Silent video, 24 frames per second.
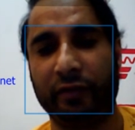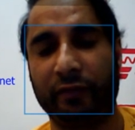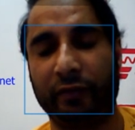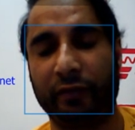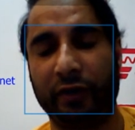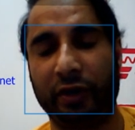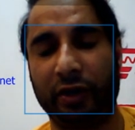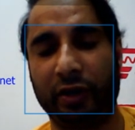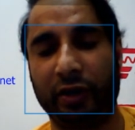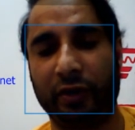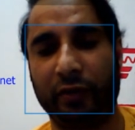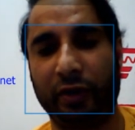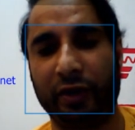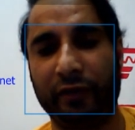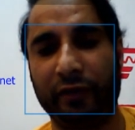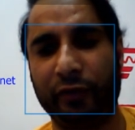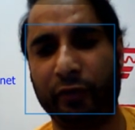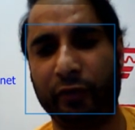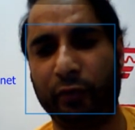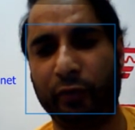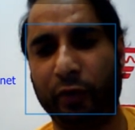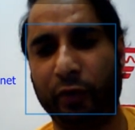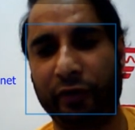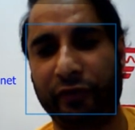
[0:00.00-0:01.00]
if
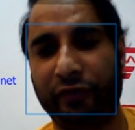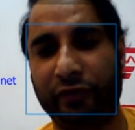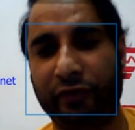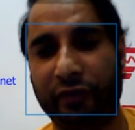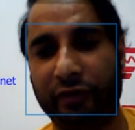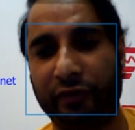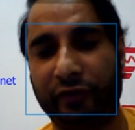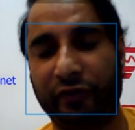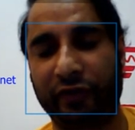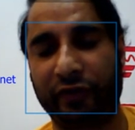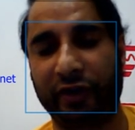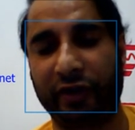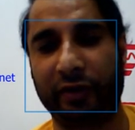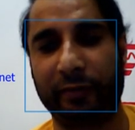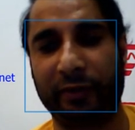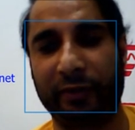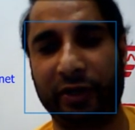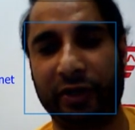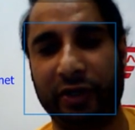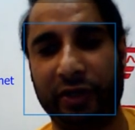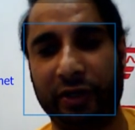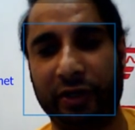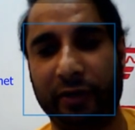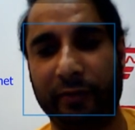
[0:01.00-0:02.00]
you want to set up
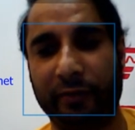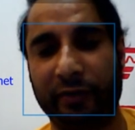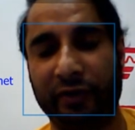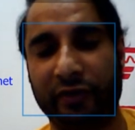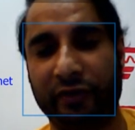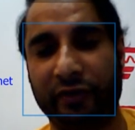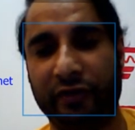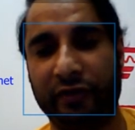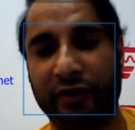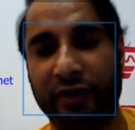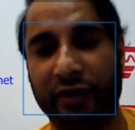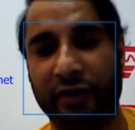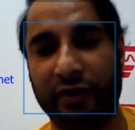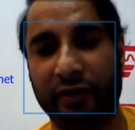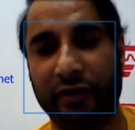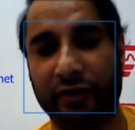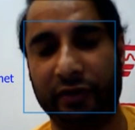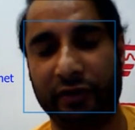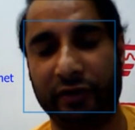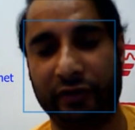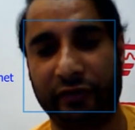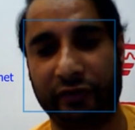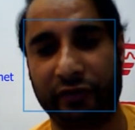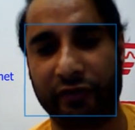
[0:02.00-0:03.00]
a
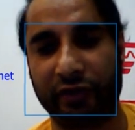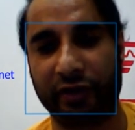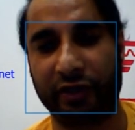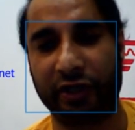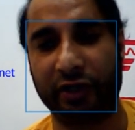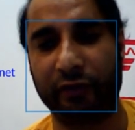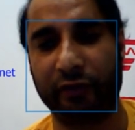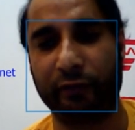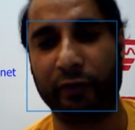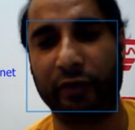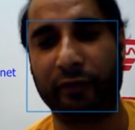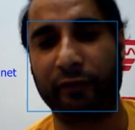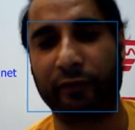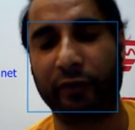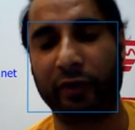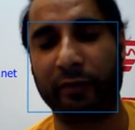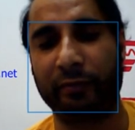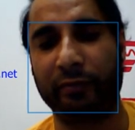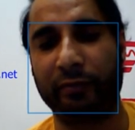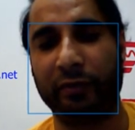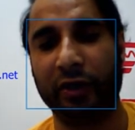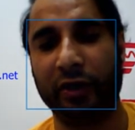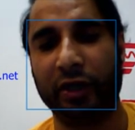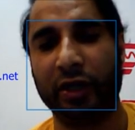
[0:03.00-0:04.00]
database, this gateway
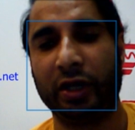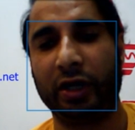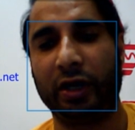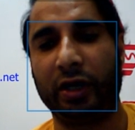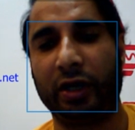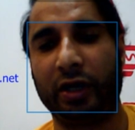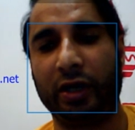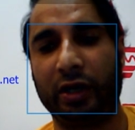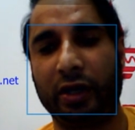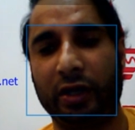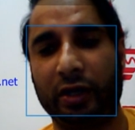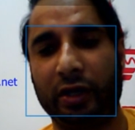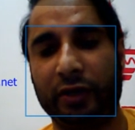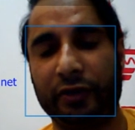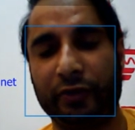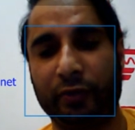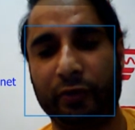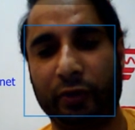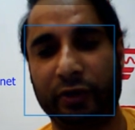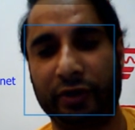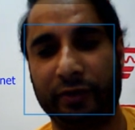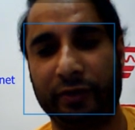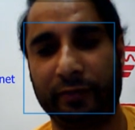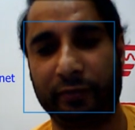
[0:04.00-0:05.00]
from
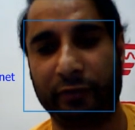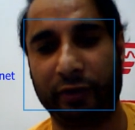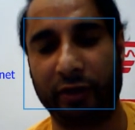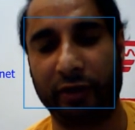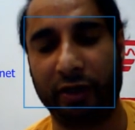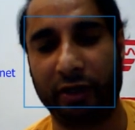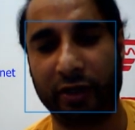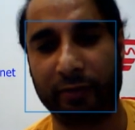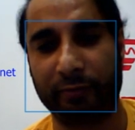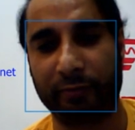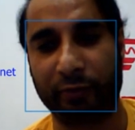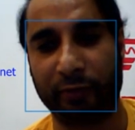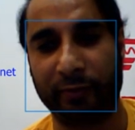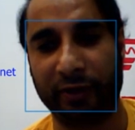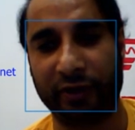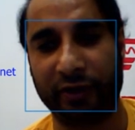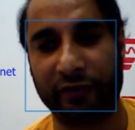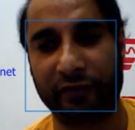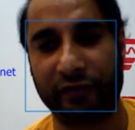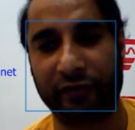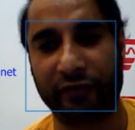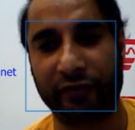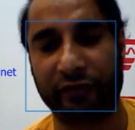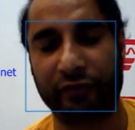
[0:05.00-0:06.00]
your
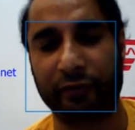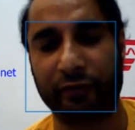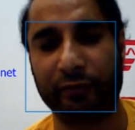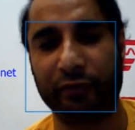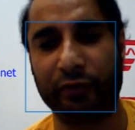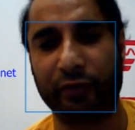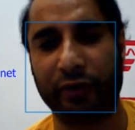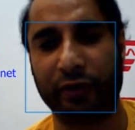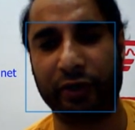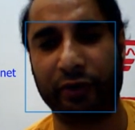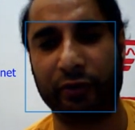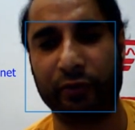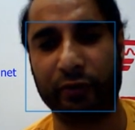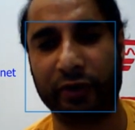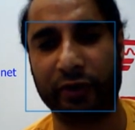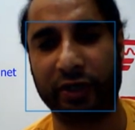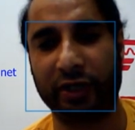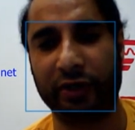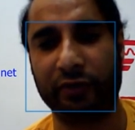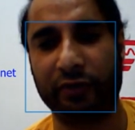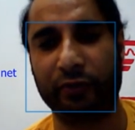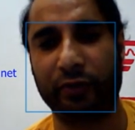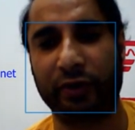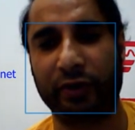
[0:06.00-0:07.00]
on-premises system, you can do
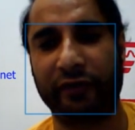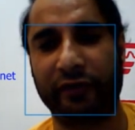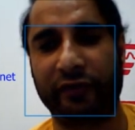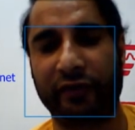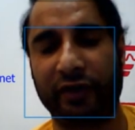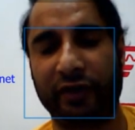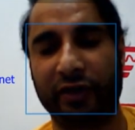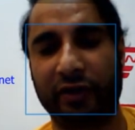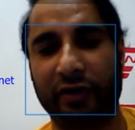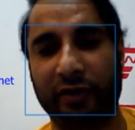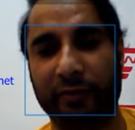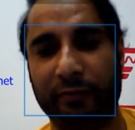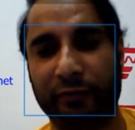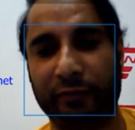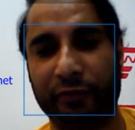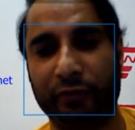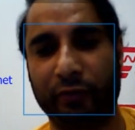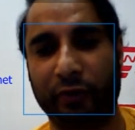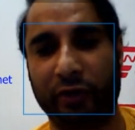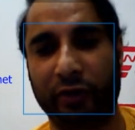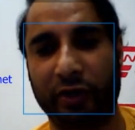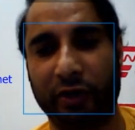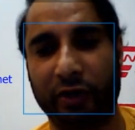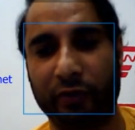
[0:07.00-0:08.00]
that. You can set up
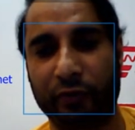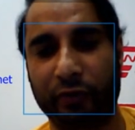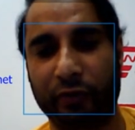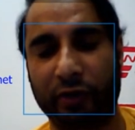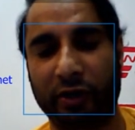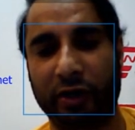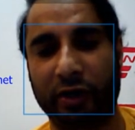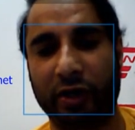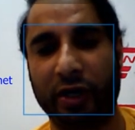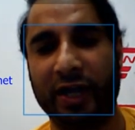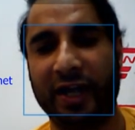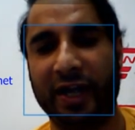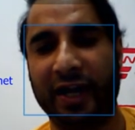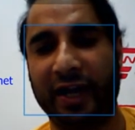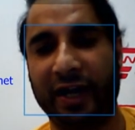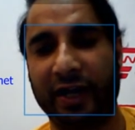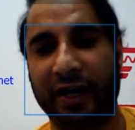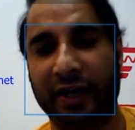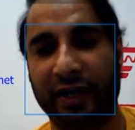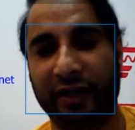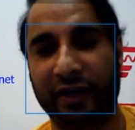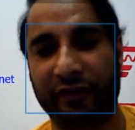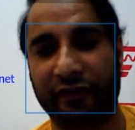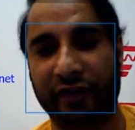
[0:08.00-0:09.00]
your router
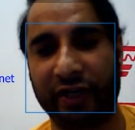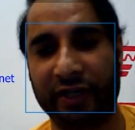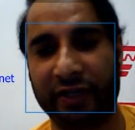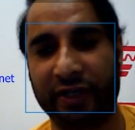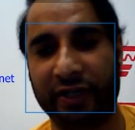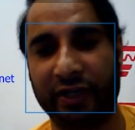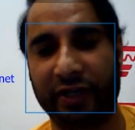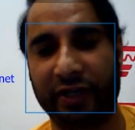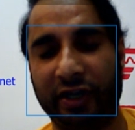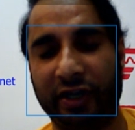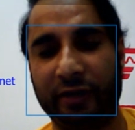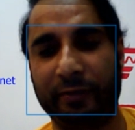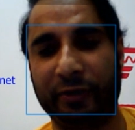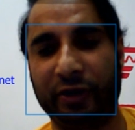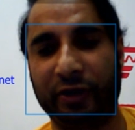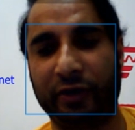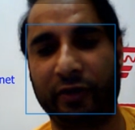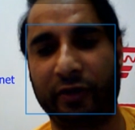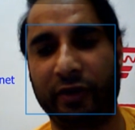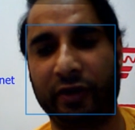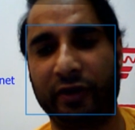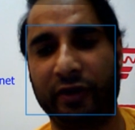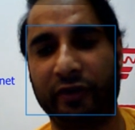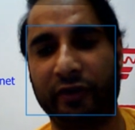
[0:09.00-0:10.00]
and assign IP
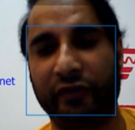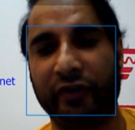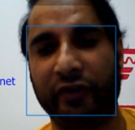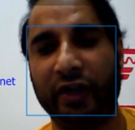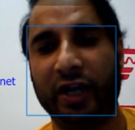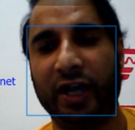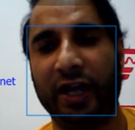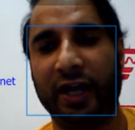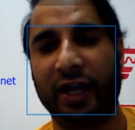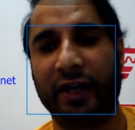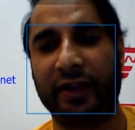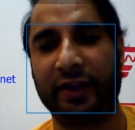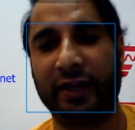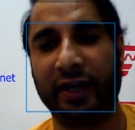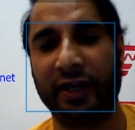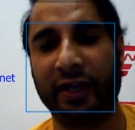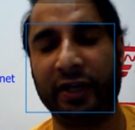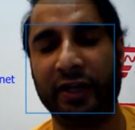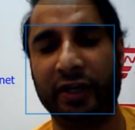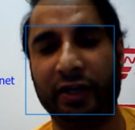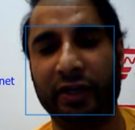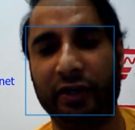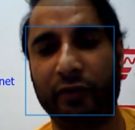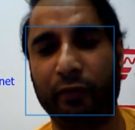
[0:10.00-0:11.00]
address, and
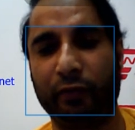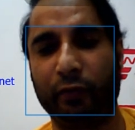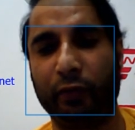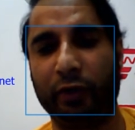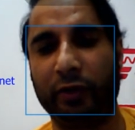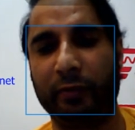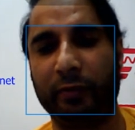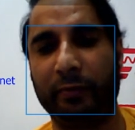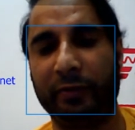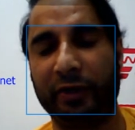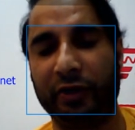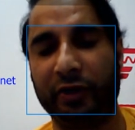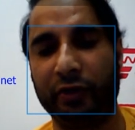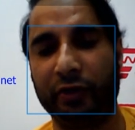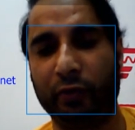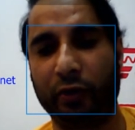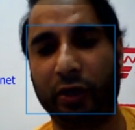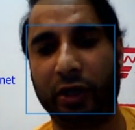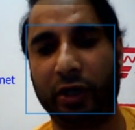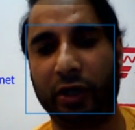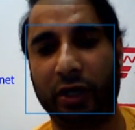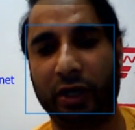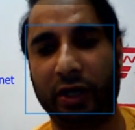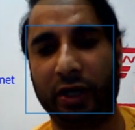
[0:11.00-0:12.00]
then it will be
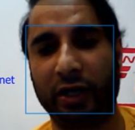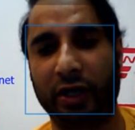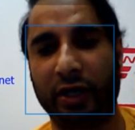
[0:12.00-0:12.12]
your